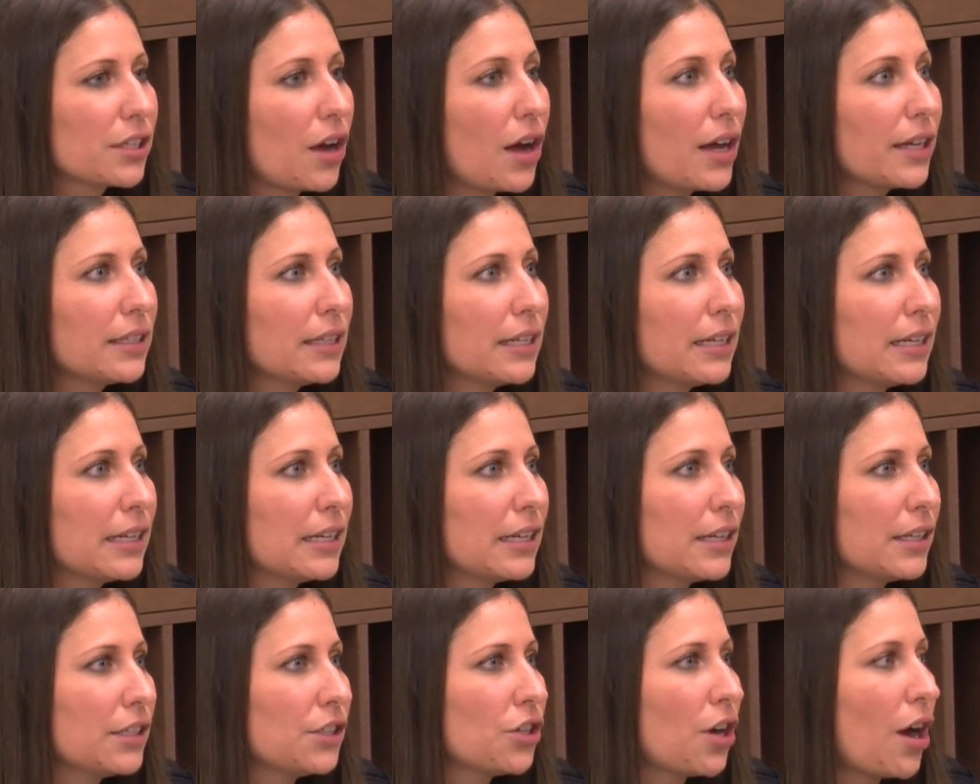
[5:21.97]

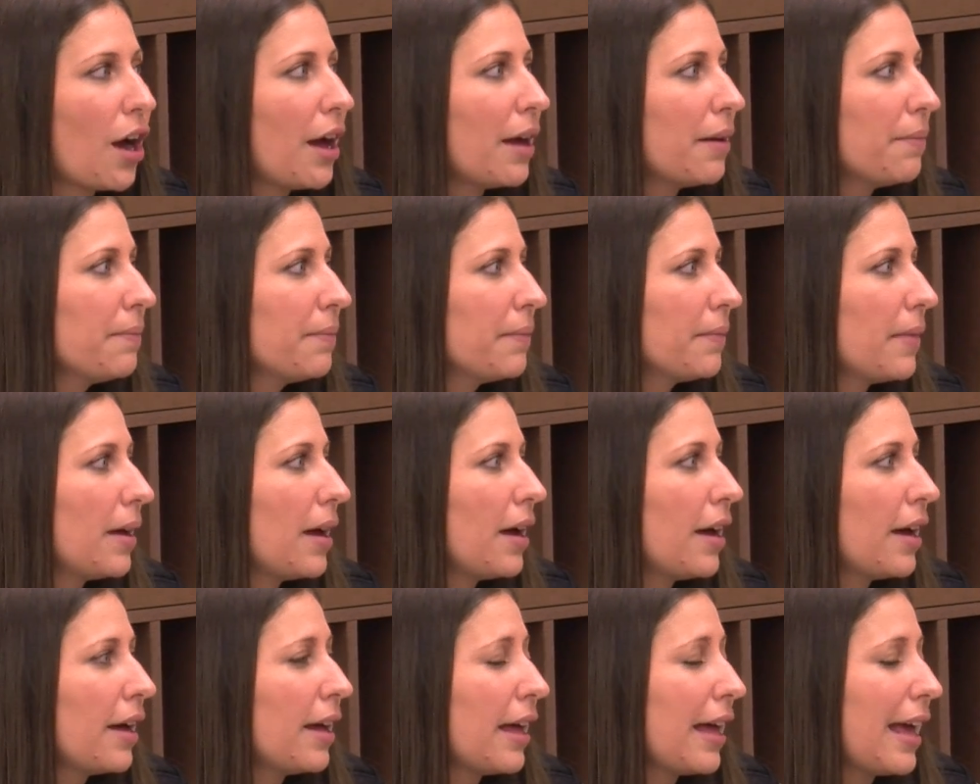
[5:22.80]
gotten a job
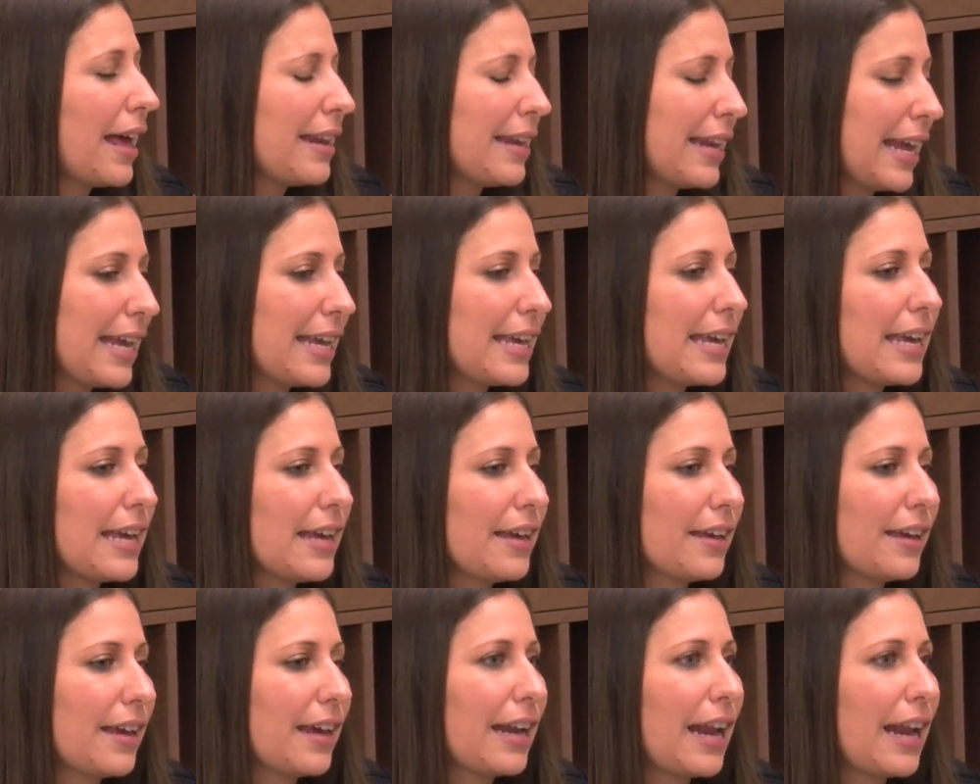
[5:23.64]
at Nike,